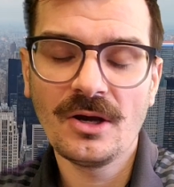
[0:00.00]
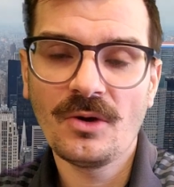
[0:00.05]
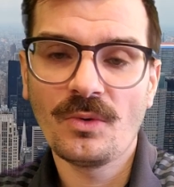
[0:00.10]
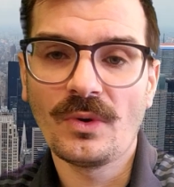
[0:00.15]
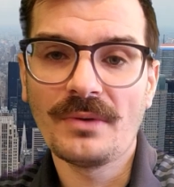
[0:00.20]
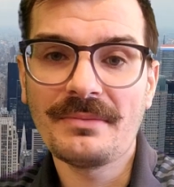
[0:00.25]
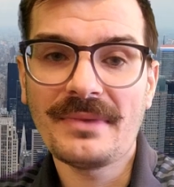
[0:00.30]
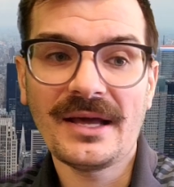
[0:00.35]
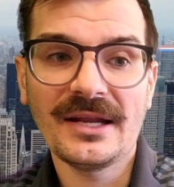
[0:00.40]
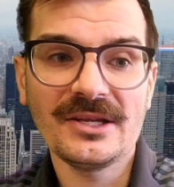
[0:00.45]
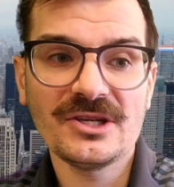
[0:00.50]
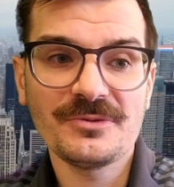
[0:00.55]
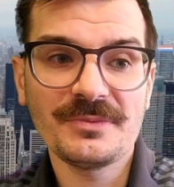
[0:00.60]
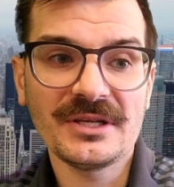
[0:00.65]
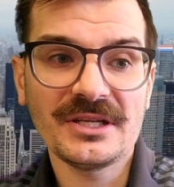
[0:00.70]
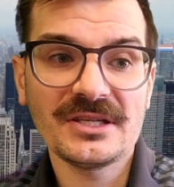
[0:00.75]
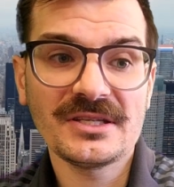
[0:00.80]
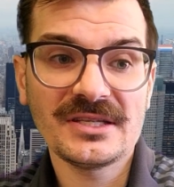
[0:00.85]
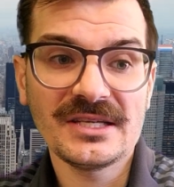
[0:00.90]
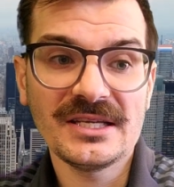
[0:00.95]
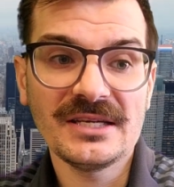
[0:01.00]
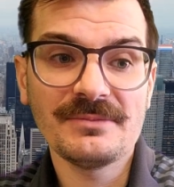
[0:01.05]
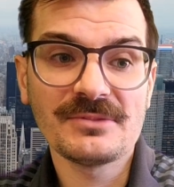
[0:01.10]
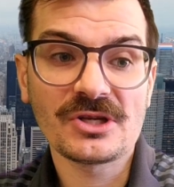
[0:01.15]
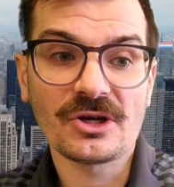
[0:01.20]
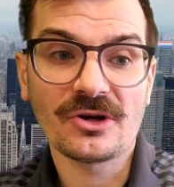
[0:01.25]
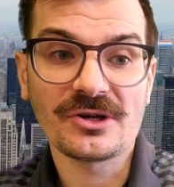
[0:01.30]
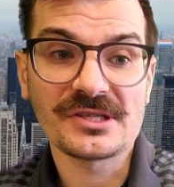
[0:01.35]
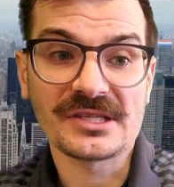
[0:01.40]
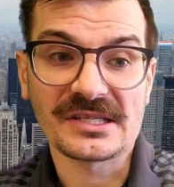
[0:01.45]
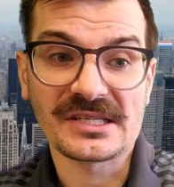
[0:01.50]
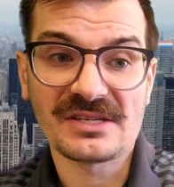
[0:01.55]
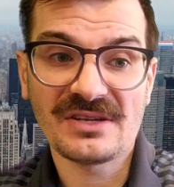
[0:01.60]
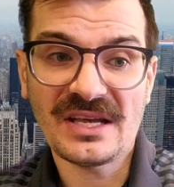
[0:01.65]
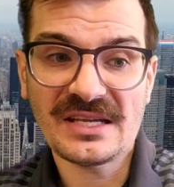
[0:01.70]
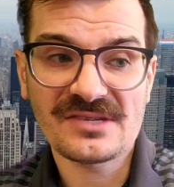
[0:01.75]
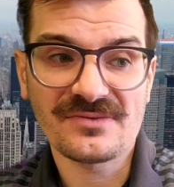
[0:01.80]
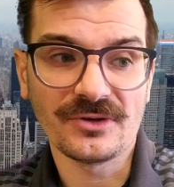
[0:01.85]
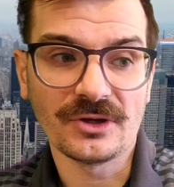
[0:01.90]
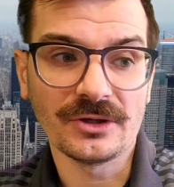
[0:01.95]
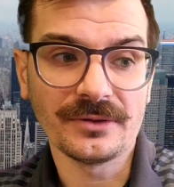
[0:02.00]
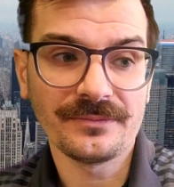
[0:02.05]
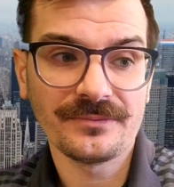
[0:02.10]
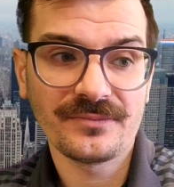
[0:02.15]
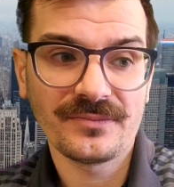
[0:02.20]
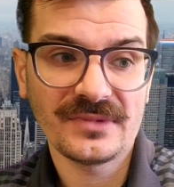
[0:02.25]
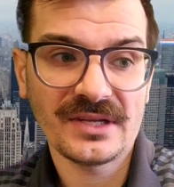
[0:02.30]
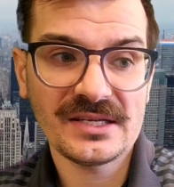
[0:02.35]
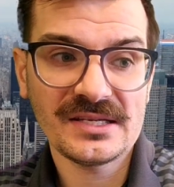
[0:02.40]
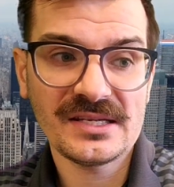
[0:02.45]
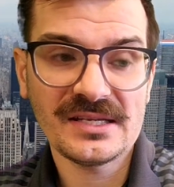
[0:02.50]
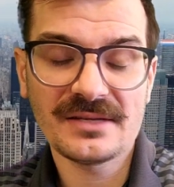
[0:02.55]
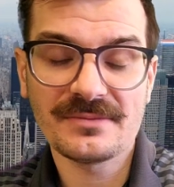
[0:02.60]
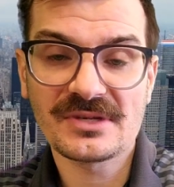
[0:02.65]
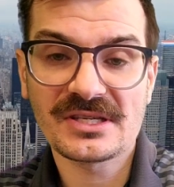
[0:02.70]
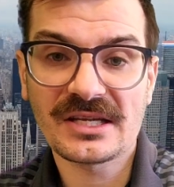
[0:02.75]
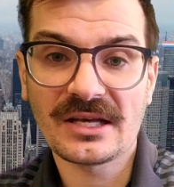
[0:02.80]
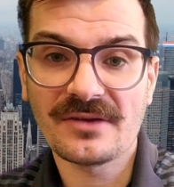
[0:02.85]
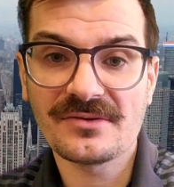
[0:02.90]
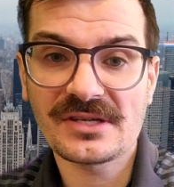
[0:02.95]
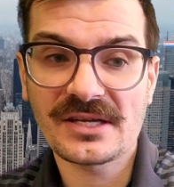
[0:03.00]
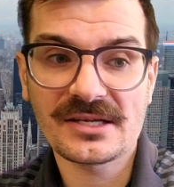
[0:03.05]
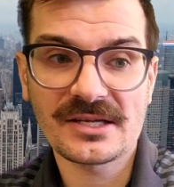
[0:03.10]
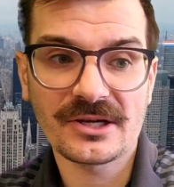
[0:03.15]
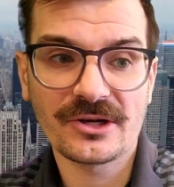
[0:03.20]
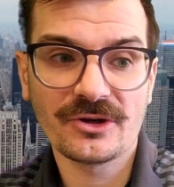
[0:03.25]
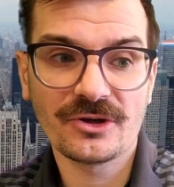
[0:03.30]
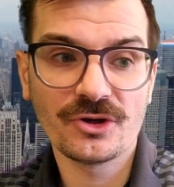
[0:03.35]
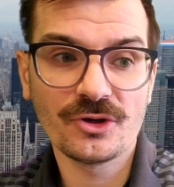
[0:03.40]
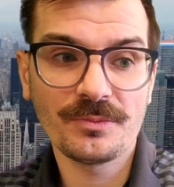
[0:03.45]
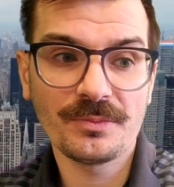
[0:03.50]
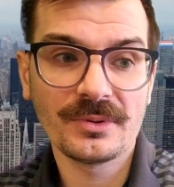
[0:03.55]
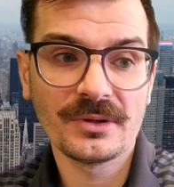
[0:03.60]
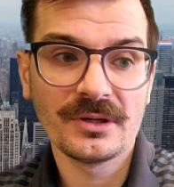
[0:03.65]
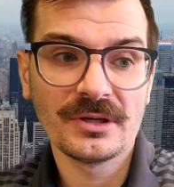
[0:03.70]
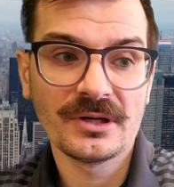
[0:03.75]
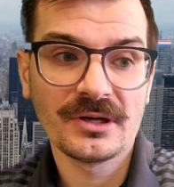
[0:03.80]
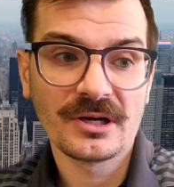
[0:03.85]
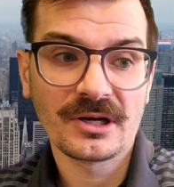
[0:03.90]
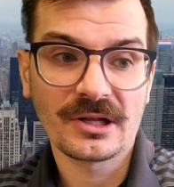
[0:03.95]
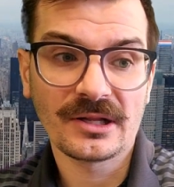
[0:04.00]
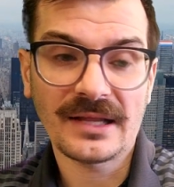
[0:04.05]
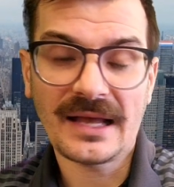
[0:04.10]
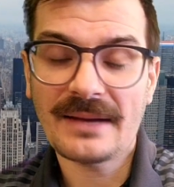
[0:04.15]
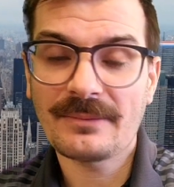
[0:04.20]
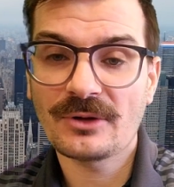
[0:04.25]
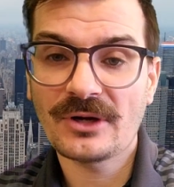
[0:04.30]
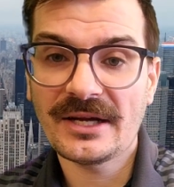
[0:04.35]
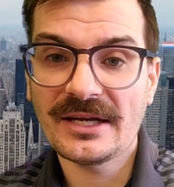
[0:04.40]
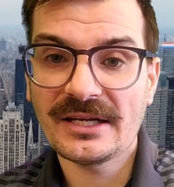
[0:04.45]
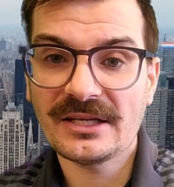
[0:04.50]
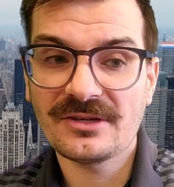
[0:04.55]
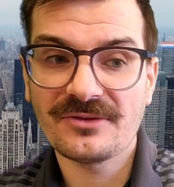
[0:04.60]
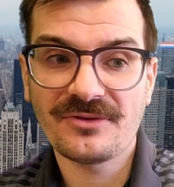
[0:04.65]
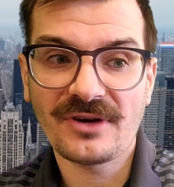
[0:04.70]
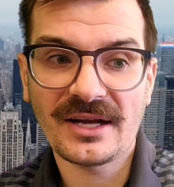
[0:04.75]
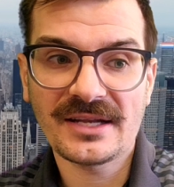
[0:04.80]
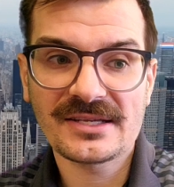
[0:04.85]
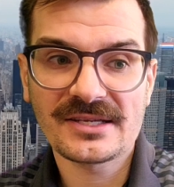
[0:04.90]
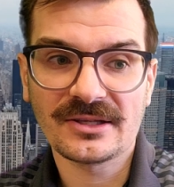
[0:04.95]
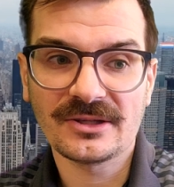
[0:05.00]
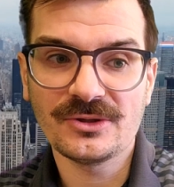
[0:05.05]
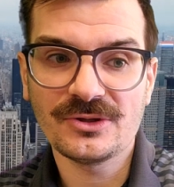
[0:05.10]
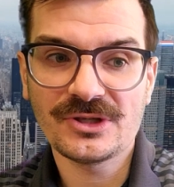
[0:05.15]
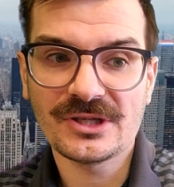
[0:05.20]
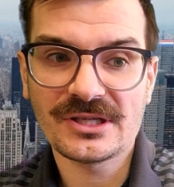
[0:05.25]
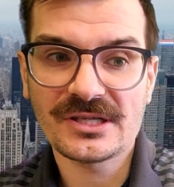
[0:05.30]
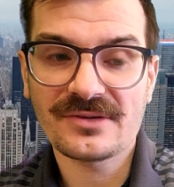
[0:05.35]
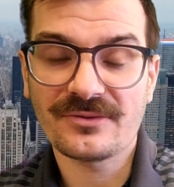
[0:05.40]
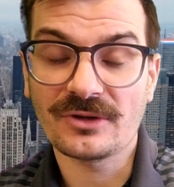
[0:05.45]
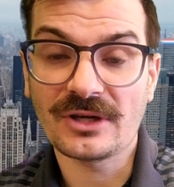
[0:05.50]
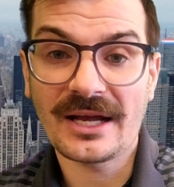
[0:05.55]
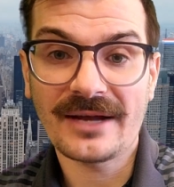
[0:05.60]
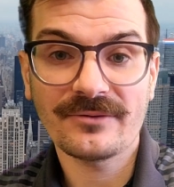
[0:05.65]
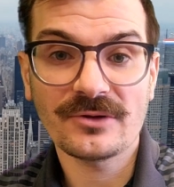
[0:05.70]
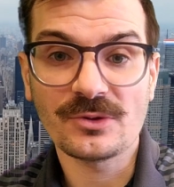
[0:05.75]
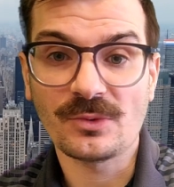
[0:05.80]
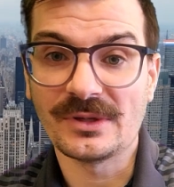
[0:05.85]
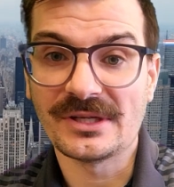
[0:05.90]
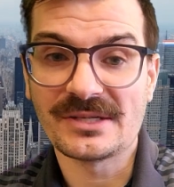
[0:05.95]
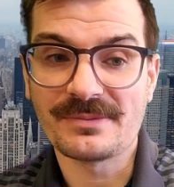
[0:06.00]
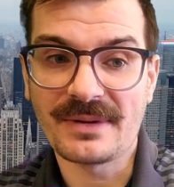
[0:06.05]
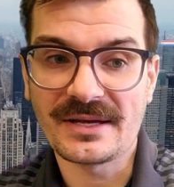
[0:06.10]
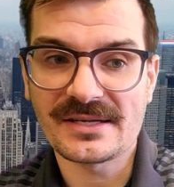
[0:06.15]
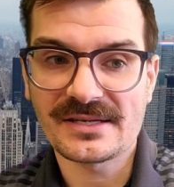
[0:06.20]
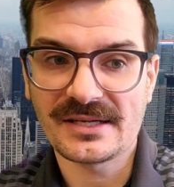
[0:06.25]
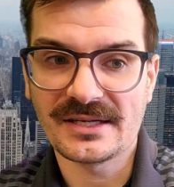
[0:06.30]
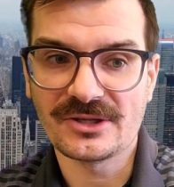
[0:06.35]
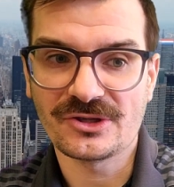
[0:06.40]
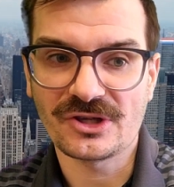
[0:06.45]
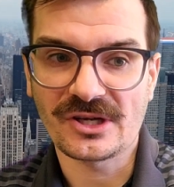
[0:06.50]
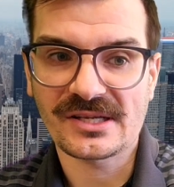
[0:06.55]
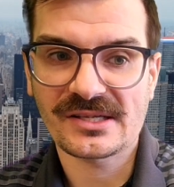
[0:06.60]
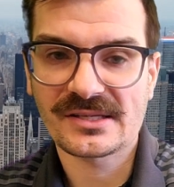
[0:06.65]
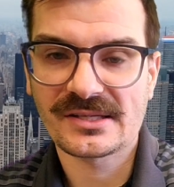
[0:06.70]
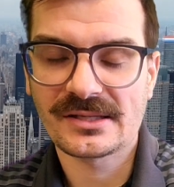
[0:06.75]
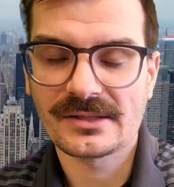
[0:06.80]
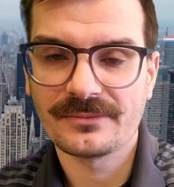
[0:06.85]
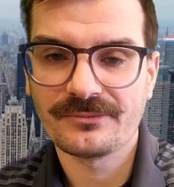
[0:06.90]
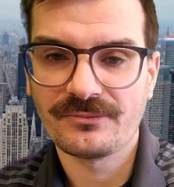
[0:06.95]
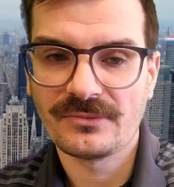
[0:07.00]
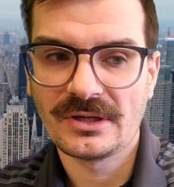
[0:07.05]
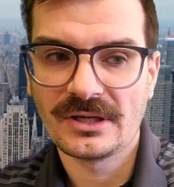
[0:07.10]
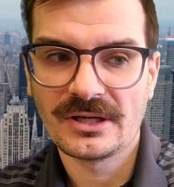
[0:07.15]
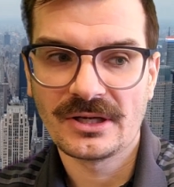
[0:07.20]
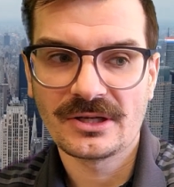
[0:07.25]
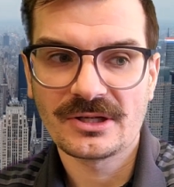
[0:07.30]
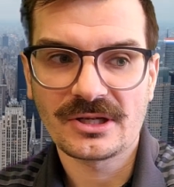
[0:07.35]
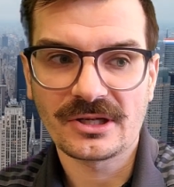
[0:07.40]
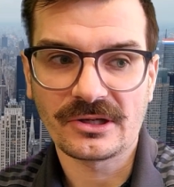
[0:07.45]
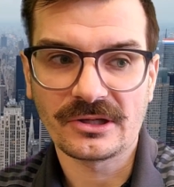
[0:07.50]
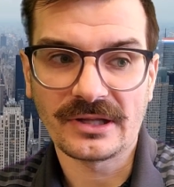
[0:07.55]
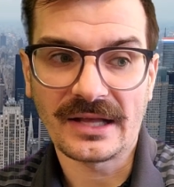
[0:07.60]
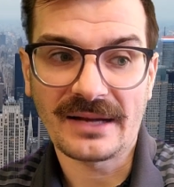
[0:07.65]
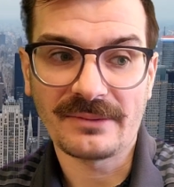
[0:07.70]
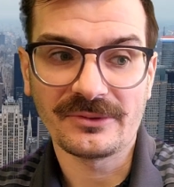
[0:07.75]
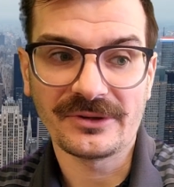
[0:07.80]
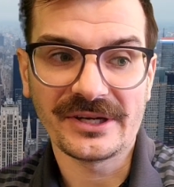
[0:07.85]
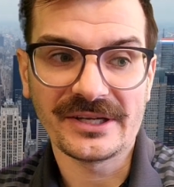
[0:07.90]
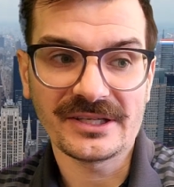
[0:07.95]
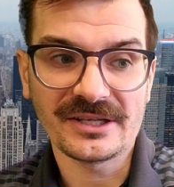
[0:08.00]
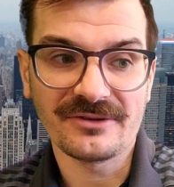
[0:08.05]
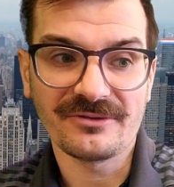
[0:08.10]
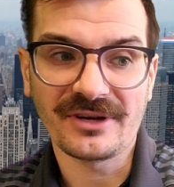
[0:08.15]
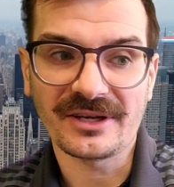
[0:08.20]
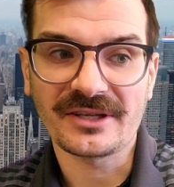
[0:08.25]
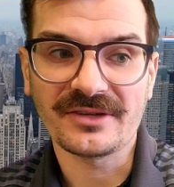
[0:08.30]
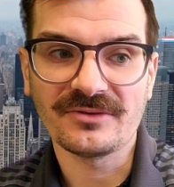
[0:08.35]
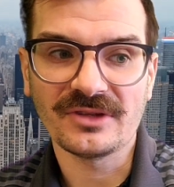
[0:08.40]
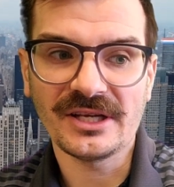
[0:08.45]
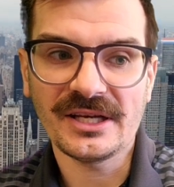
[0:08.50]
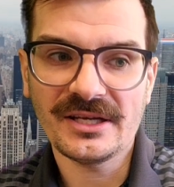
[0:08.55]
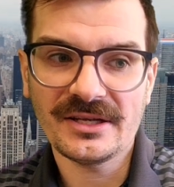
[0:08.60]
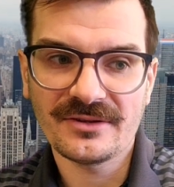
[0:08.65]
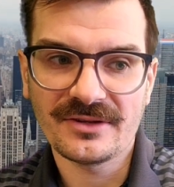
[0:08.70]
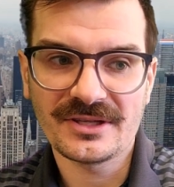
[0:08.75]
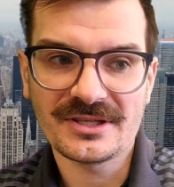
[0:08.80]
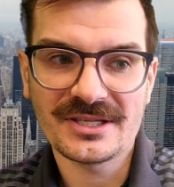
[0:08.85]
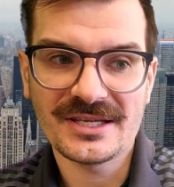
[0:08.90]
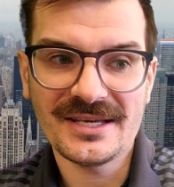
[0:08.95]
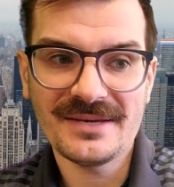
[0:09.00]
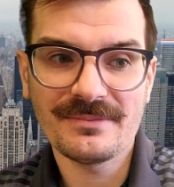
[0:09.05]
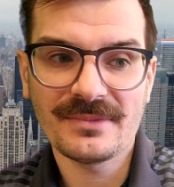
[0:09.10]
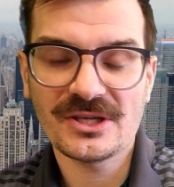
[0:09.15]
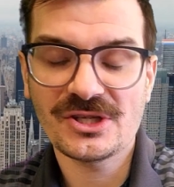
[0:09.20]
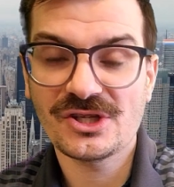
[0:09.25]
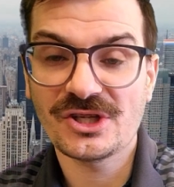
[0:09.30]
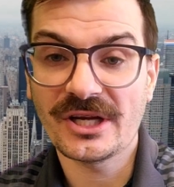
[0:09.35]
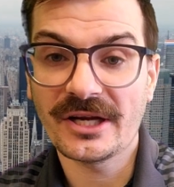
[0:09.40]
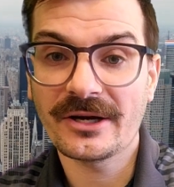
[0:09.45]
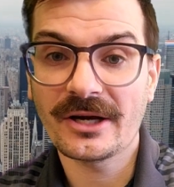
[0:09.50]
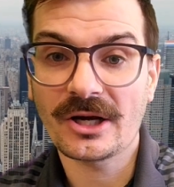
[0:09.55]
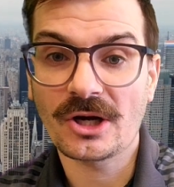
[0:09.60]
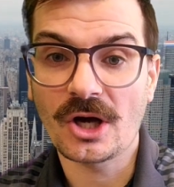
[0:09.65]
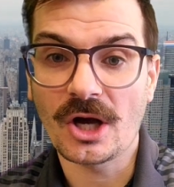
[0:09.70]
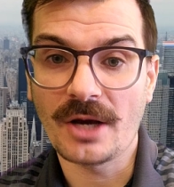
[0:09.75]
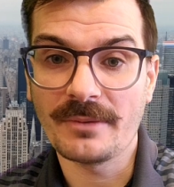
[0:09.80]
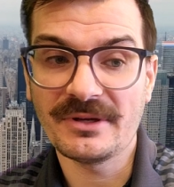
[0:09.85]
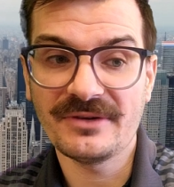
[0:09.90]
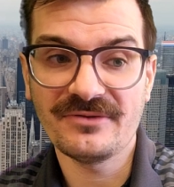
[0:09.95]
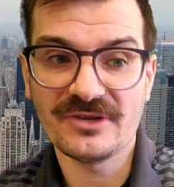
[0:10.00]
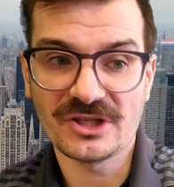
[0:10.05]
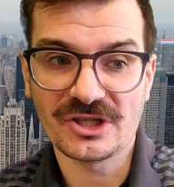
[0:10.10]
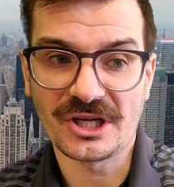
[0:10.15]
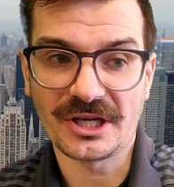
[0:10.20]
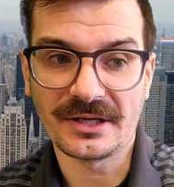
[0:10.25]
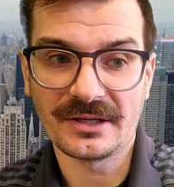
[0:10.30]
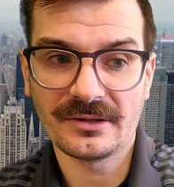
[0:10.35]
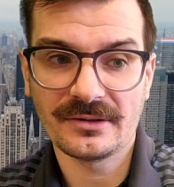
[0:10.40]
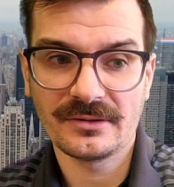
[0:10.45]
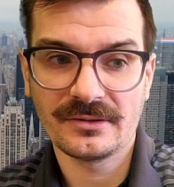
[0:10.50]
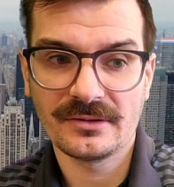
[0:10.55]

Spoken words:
When management teams are successful, they see themselves as a group collaborating to find solutions for everyone's best interests. To collaborate effectively, the team must share a common vision.